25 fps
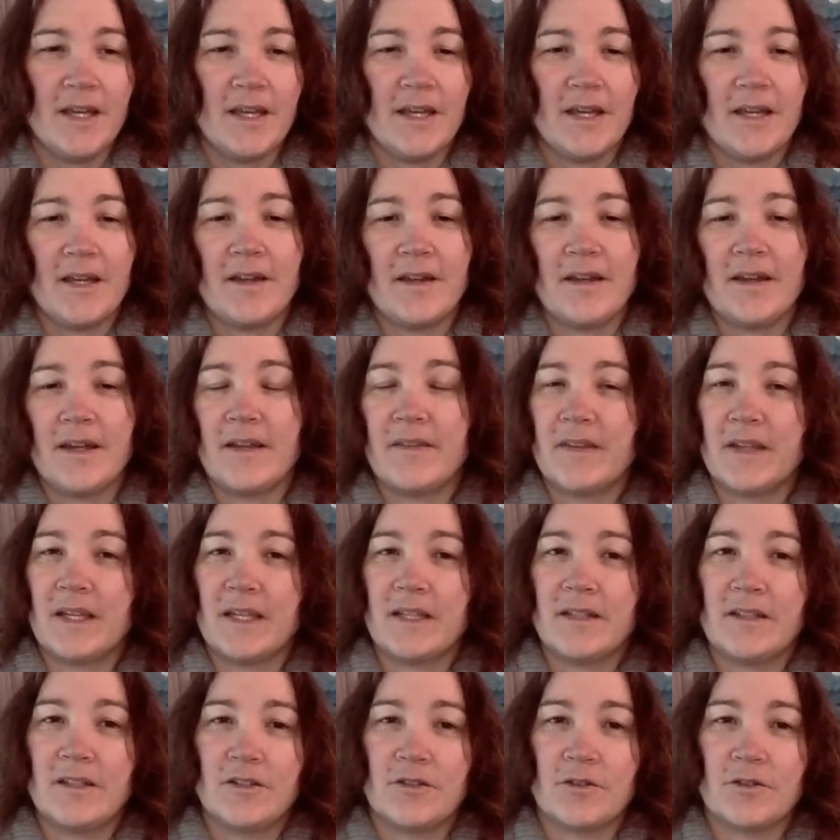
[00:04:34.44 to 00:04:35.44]
And
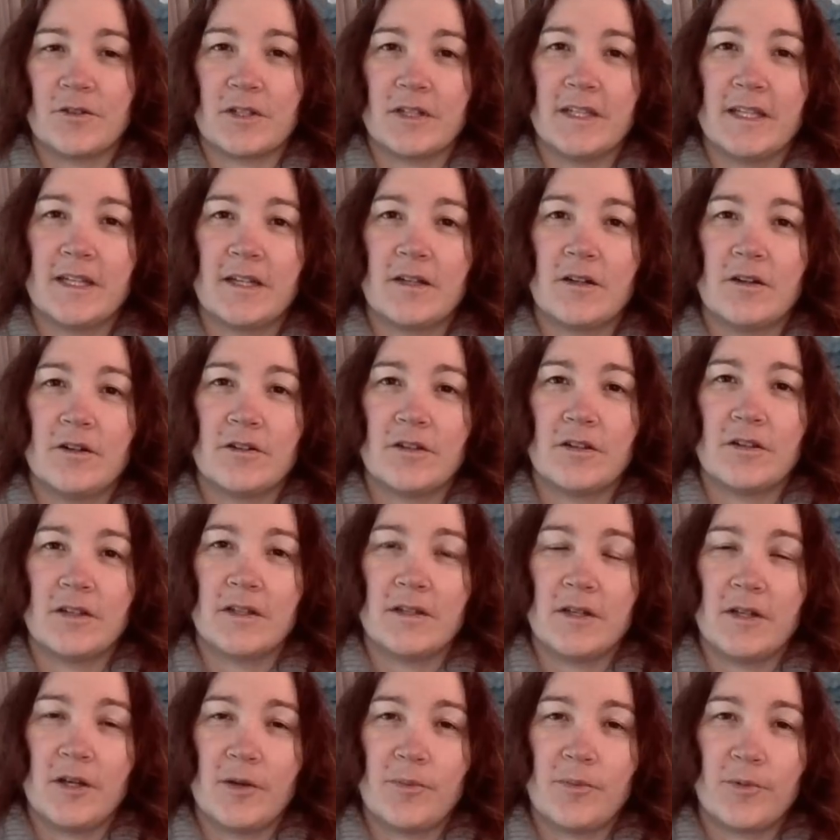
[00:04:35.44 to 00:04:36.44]
then you click
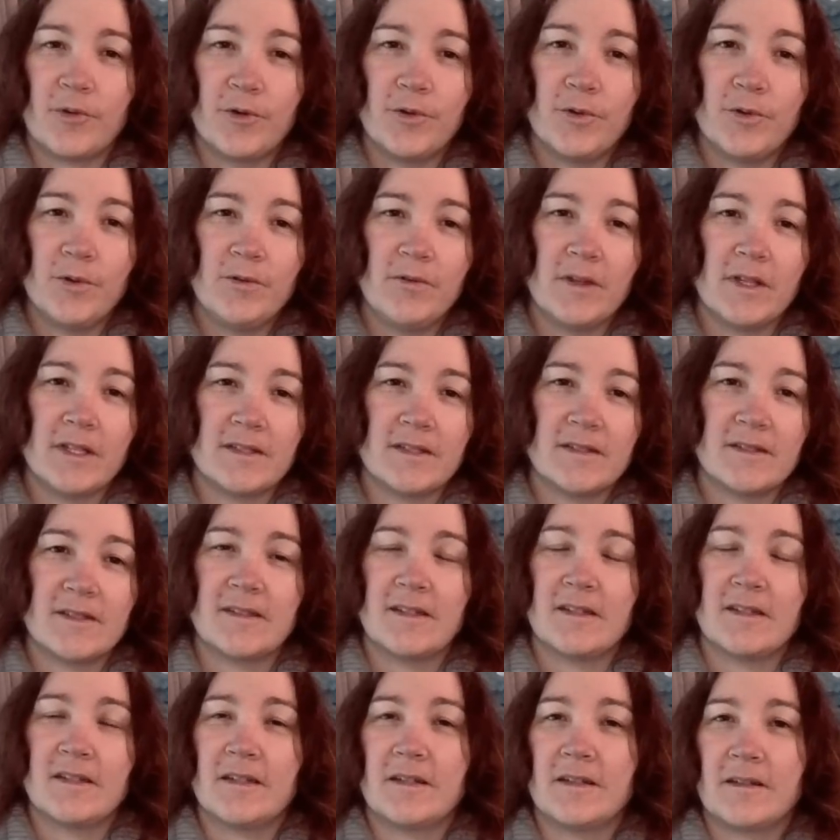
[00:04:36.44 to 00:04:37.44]
on Prove. That's
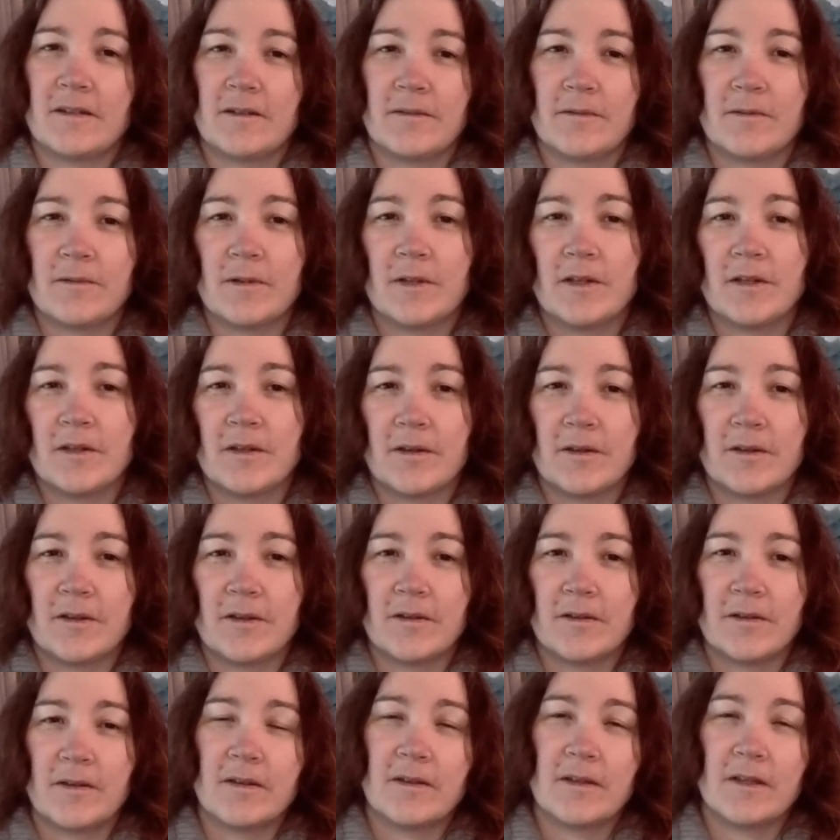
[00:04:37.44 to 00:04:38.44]
the
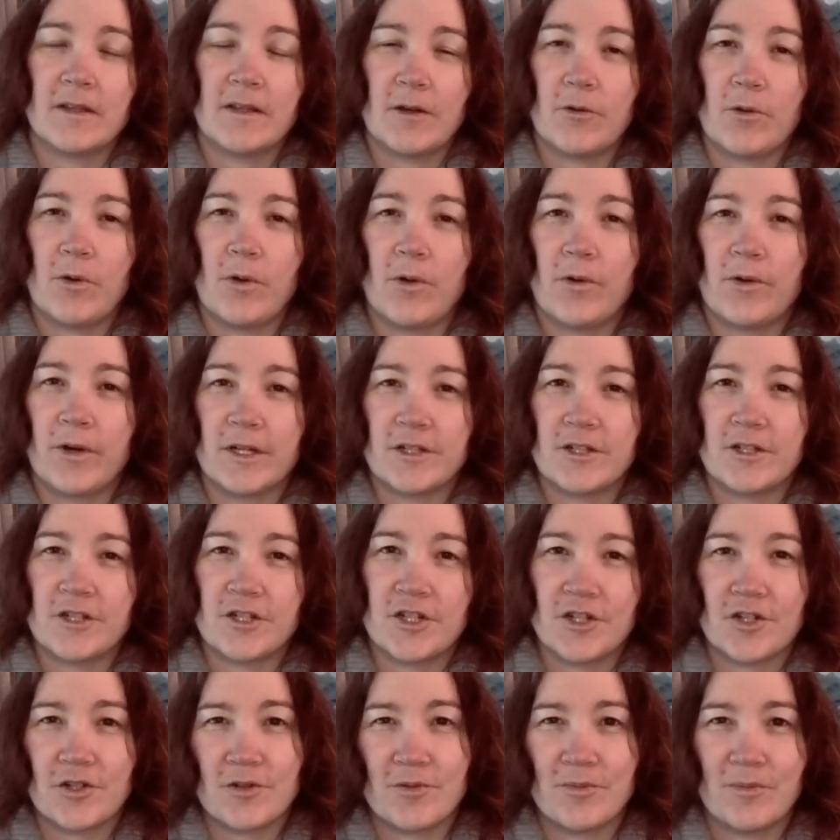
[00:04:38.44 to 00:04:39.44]

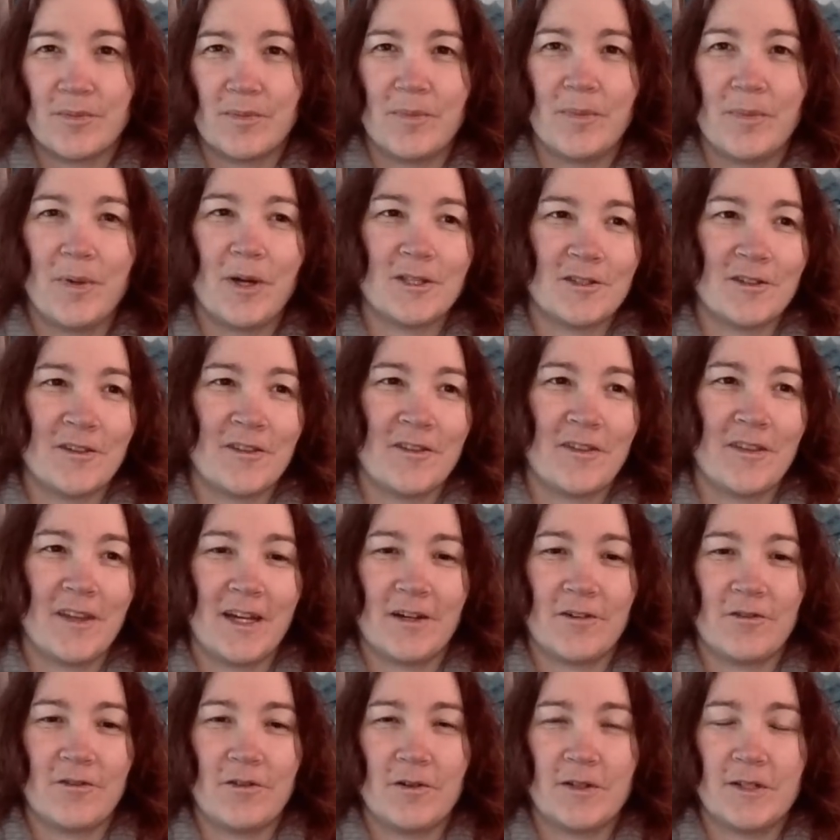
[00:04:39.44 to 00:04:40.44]
orange button
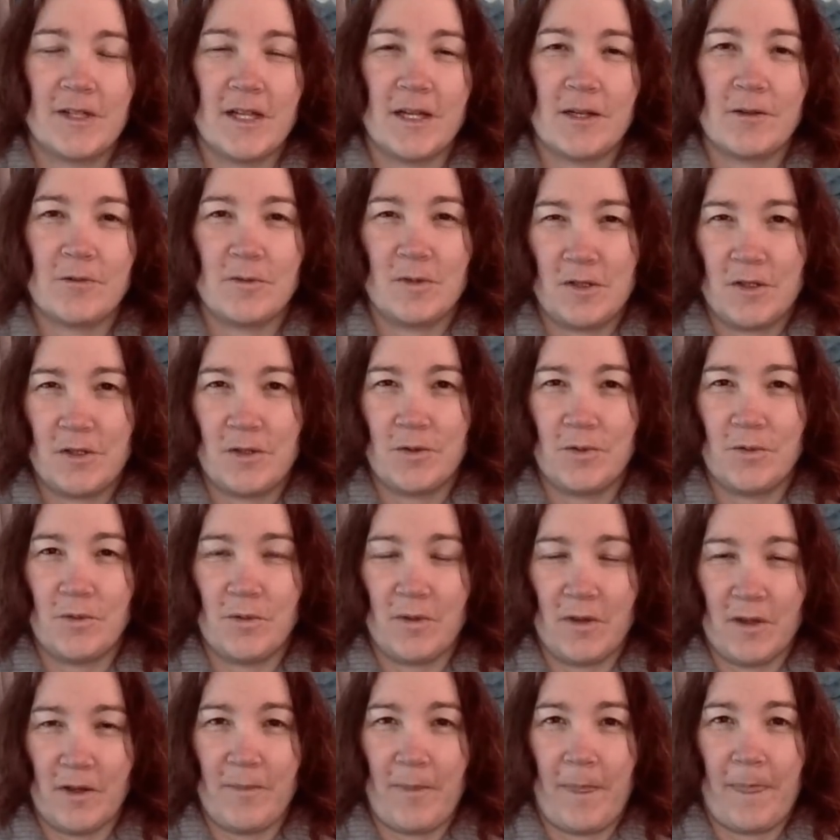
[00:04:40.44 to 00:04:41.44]
there down to
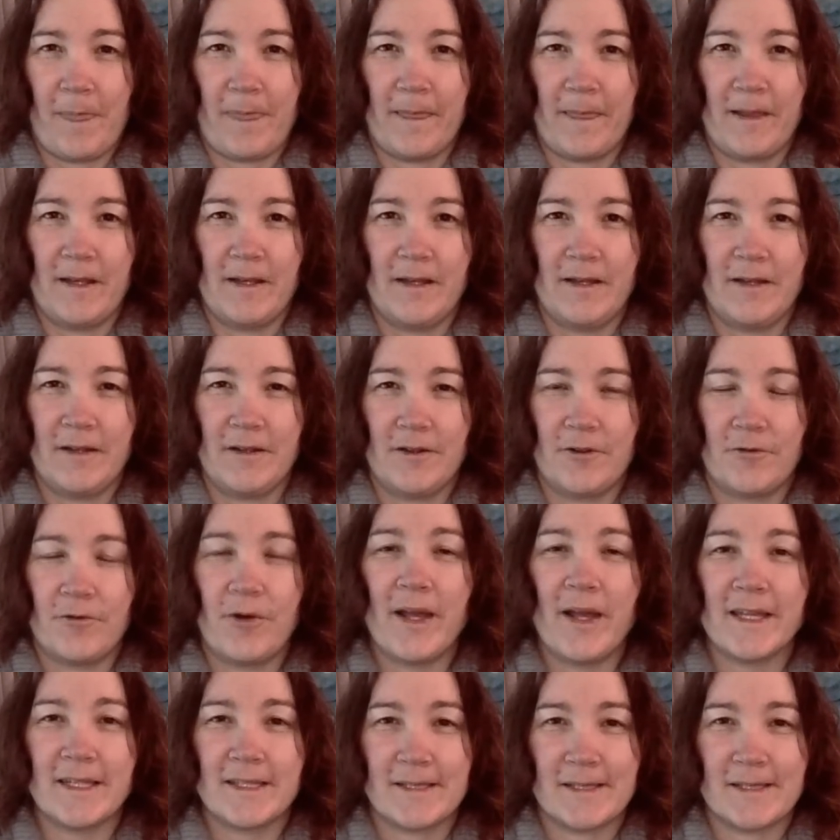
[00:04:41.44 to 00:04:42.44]
the
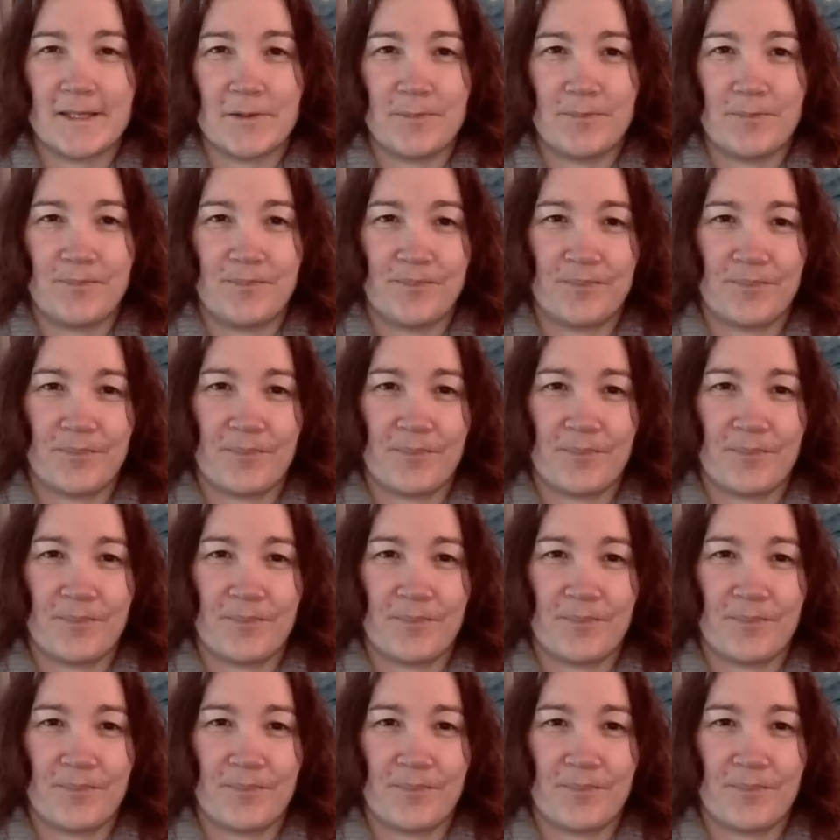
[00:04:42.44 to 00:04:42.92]
right.